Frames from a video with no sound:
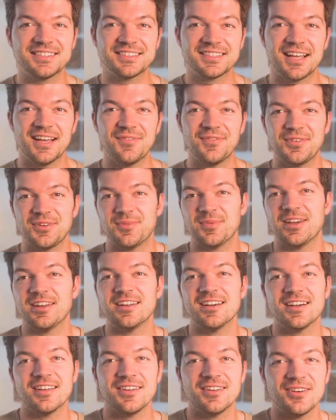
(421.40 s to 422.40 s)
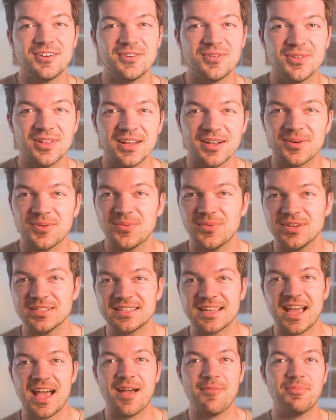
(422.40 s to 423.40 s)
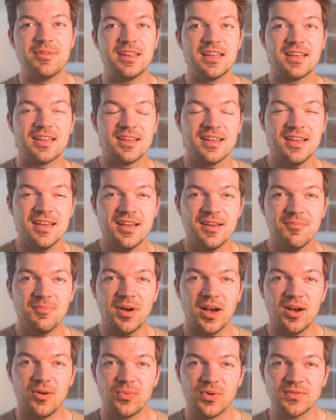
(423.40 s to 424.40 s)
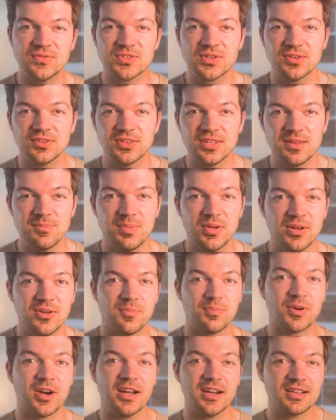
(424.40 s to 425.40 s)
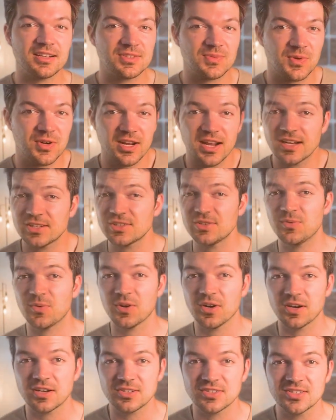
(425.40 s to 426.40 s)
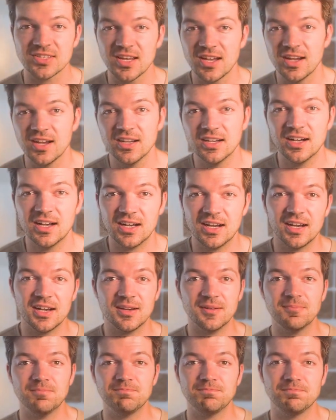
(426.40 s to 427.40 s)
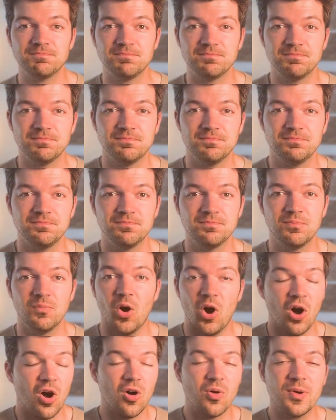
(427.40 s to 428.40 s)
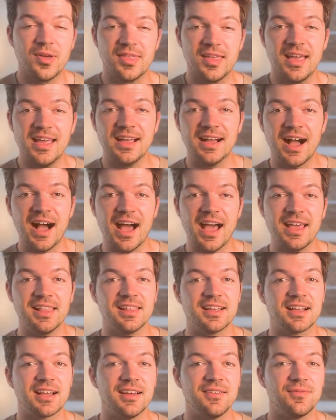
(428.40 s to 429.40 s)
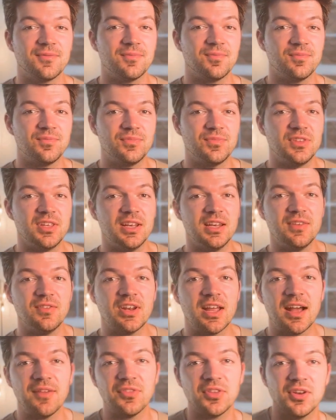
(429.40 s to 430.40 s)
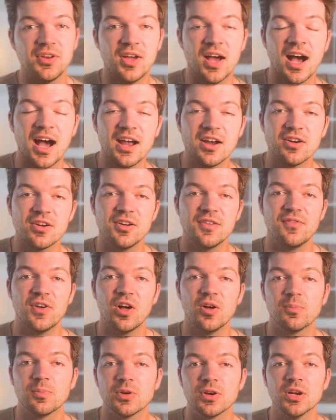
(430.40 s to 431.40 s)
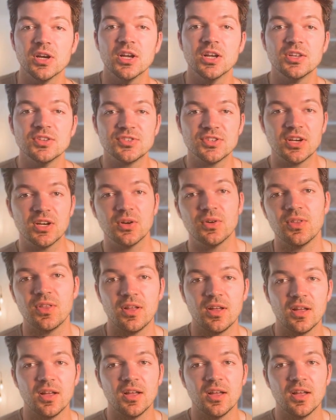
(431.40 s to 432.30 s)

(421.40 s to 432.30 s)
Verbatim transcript: stuff and you might not know like what's happening but we've certainly built products where it actually works uh, all with ai like i didn't even have to hire a developer so